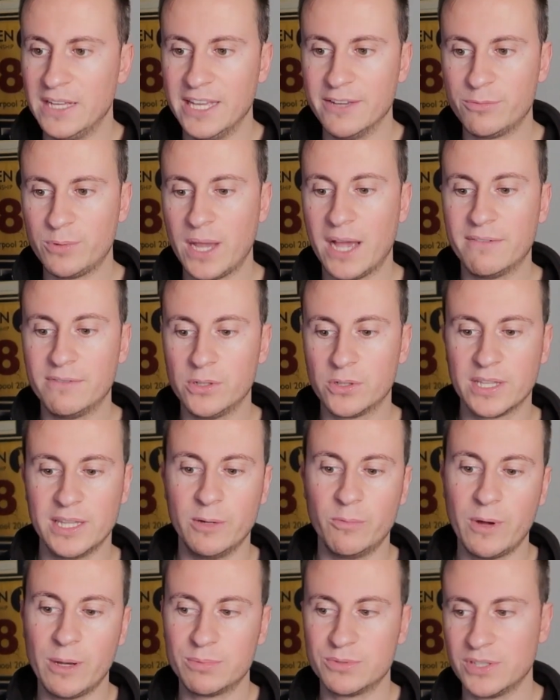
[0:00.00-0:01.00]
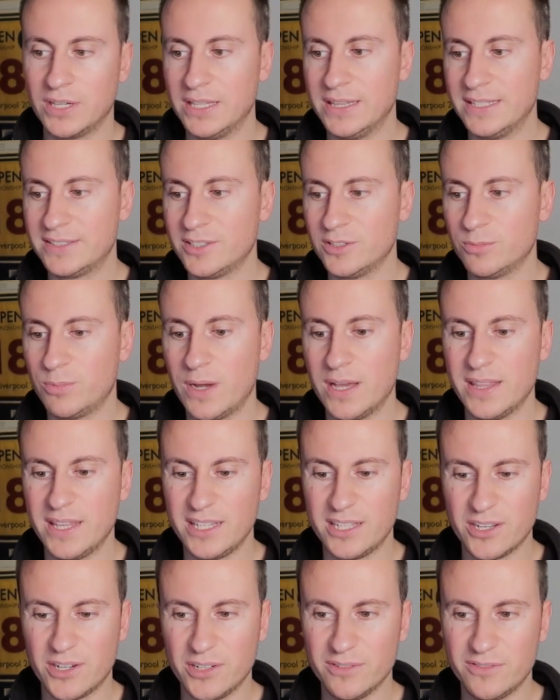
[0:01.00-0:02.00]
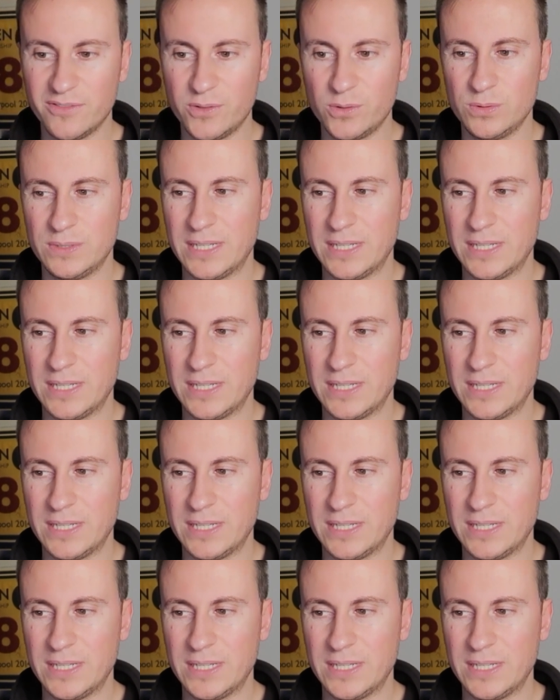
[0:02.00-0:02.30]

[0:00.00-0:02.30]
If we have a look at their website, this is where they kind of fall